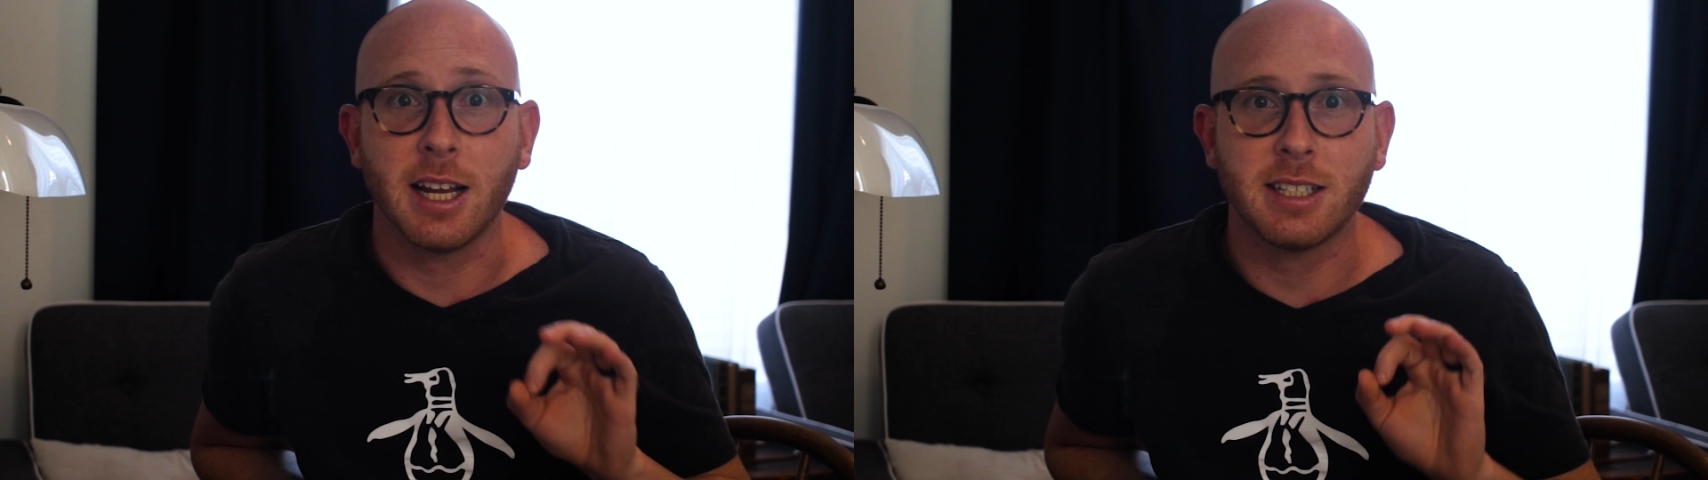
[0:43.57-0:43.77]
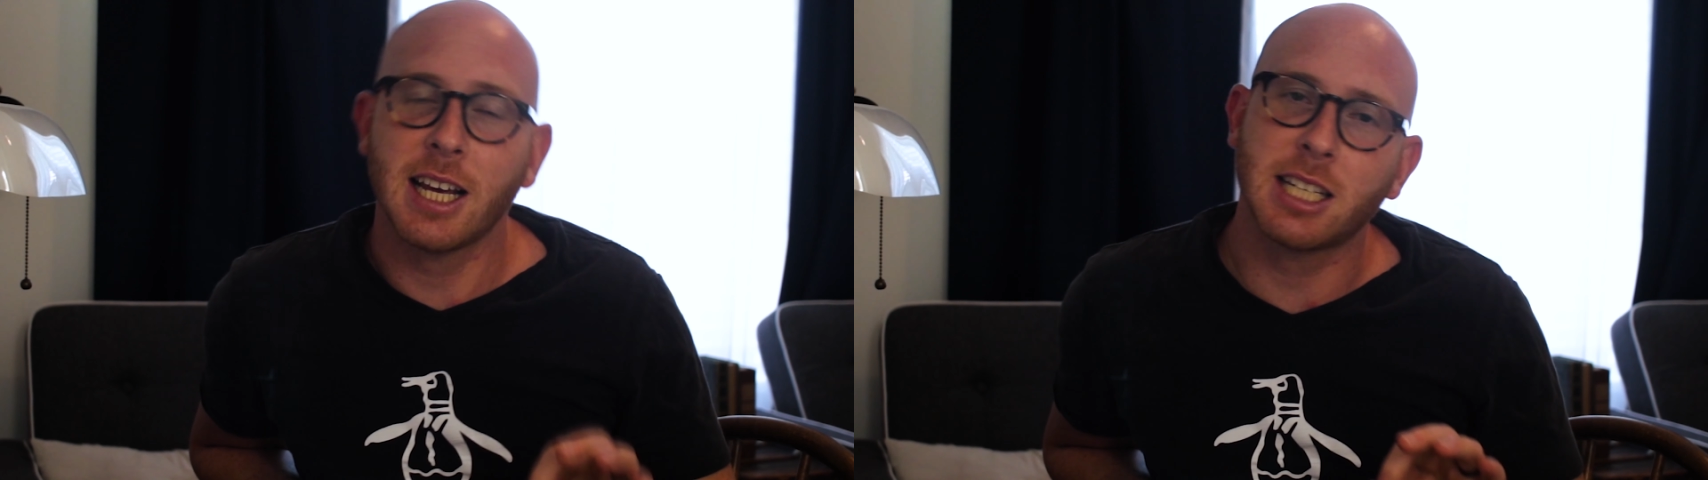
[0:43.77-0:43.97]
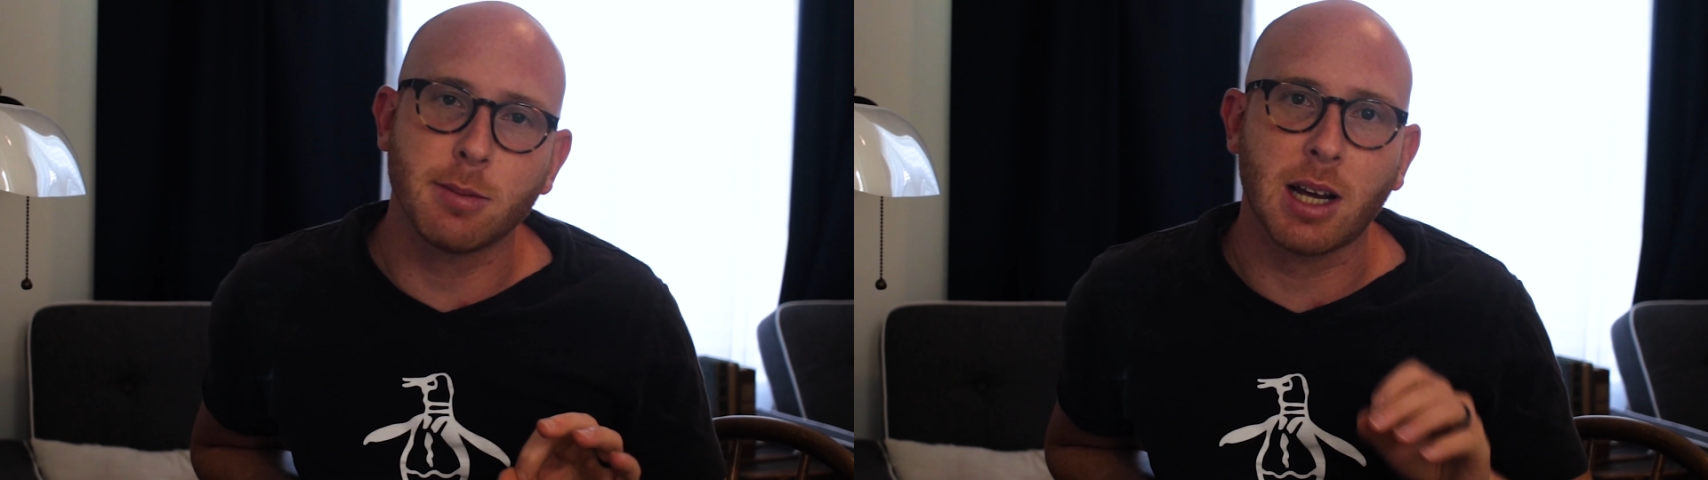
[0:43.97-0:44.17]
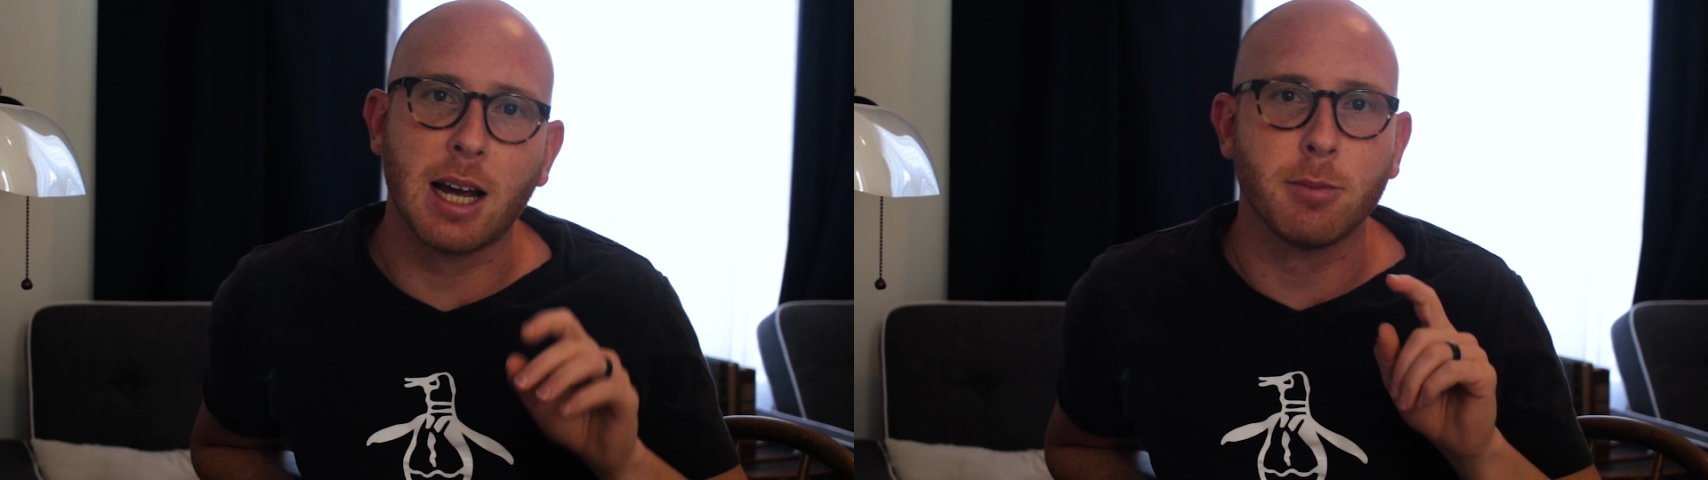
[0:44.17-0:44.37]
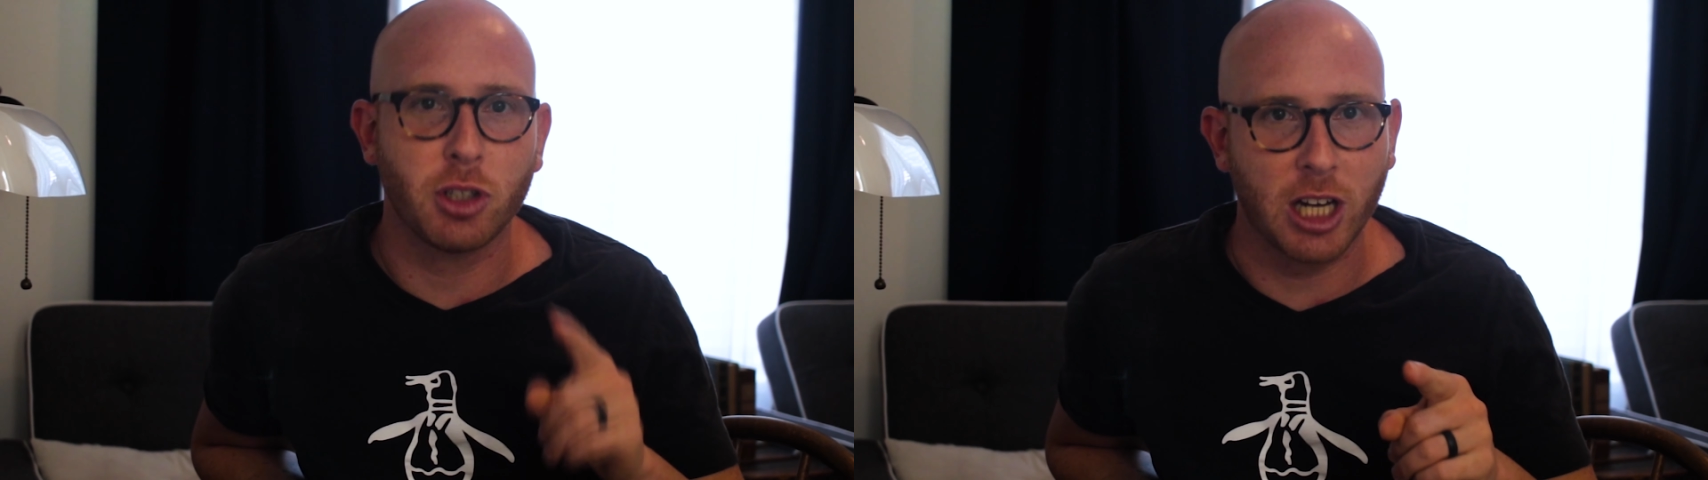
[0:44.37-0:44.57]
Take some
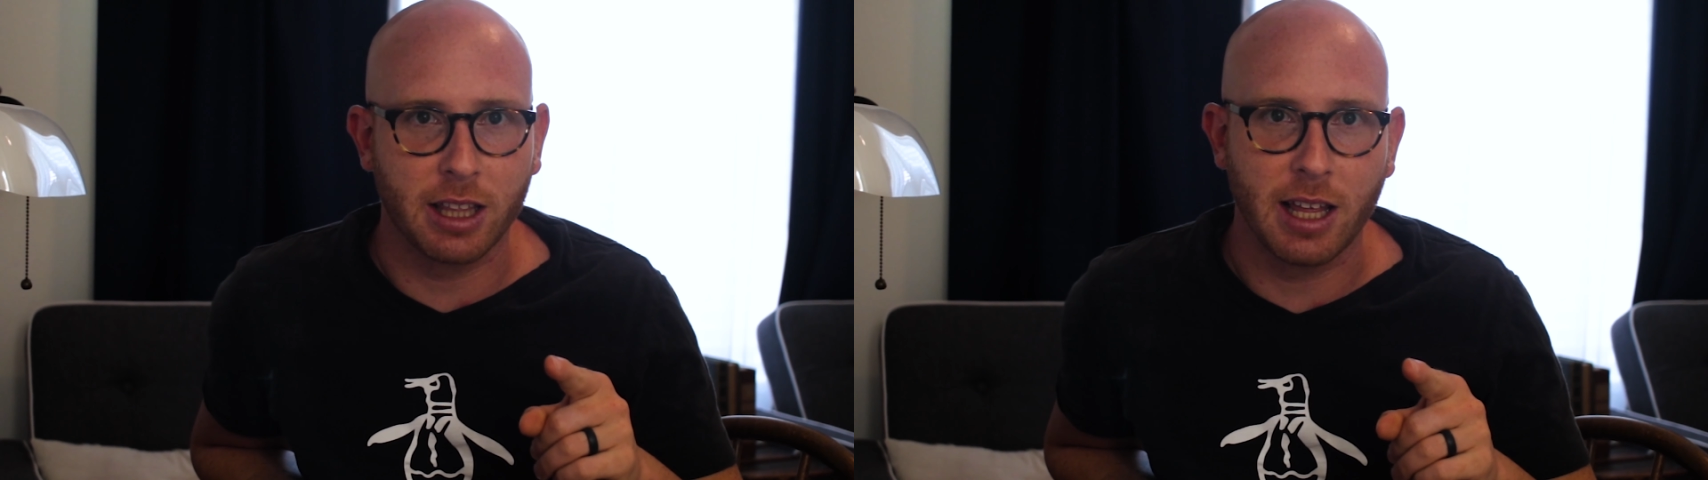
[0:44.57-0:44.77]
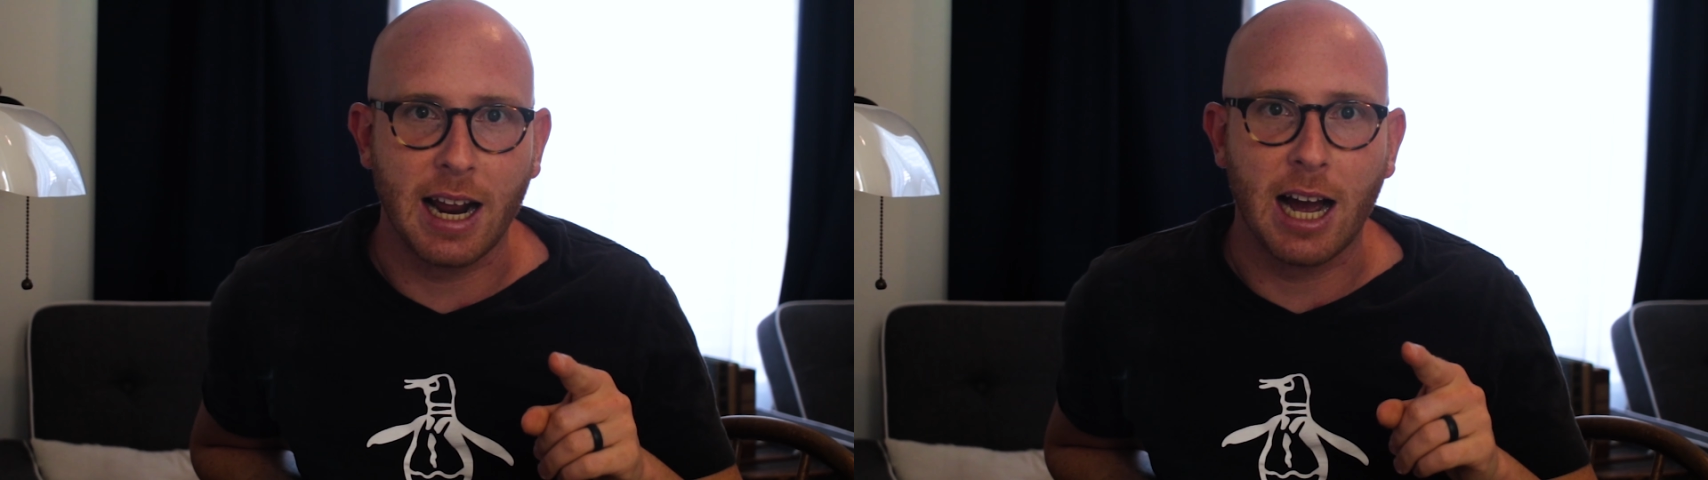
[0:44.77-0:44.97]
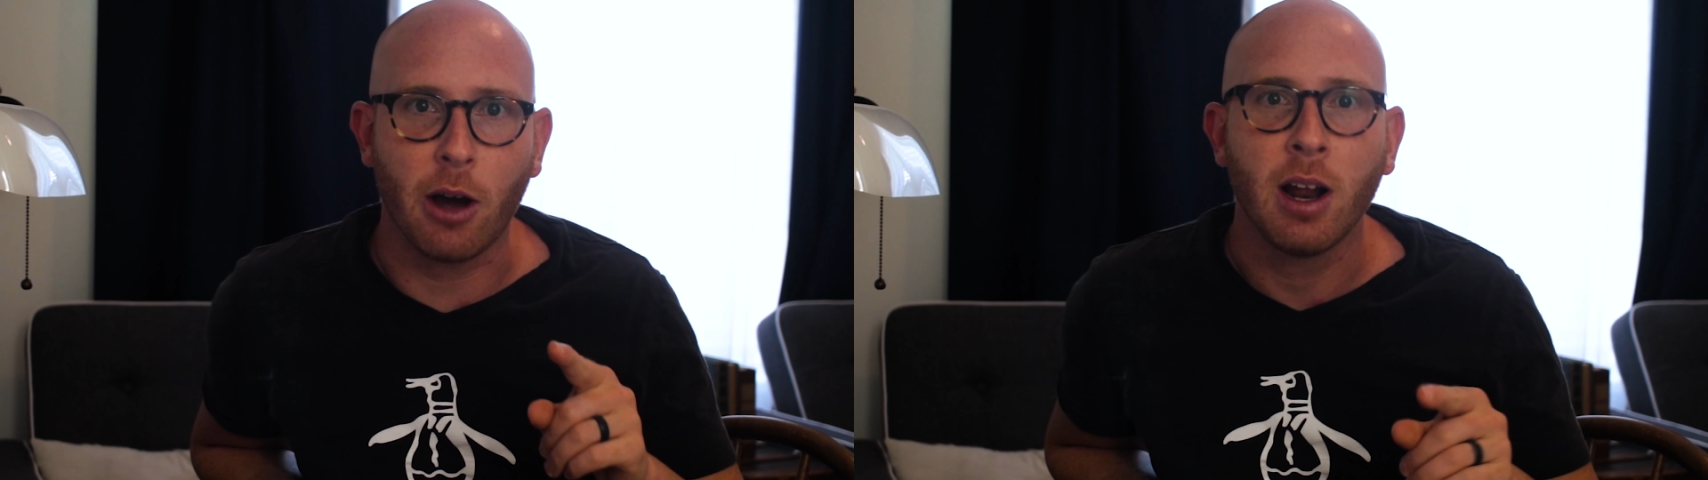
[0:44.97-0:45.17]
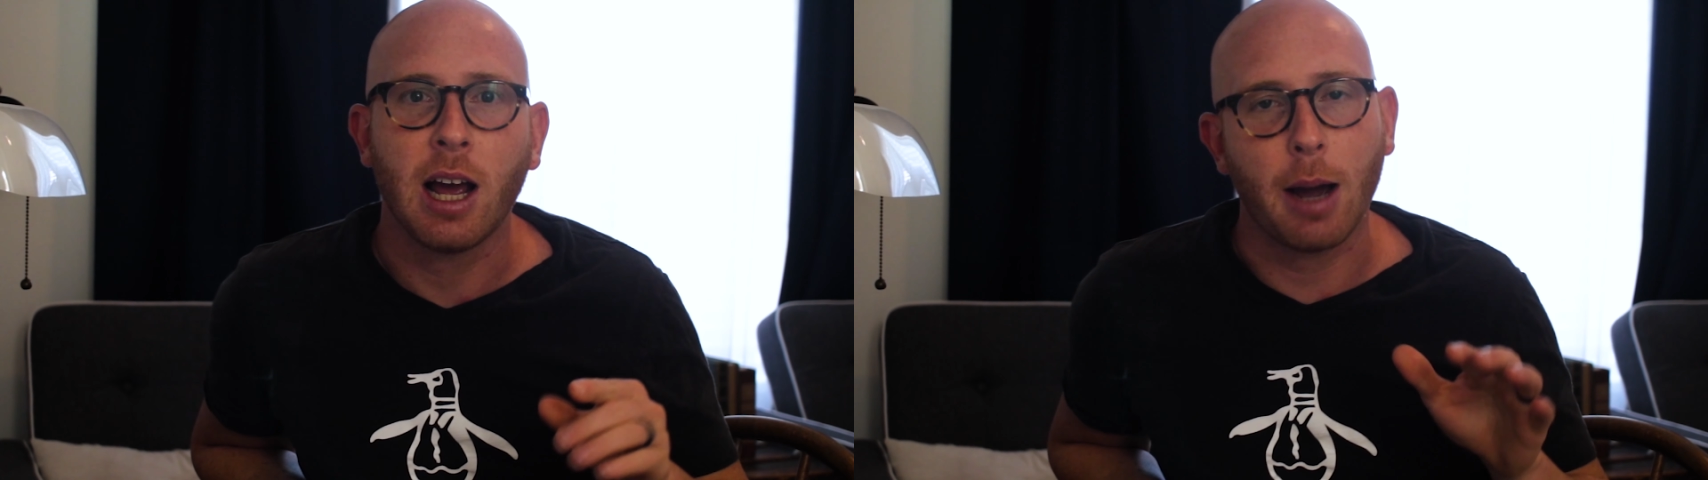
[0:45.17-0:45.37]
time, check that out.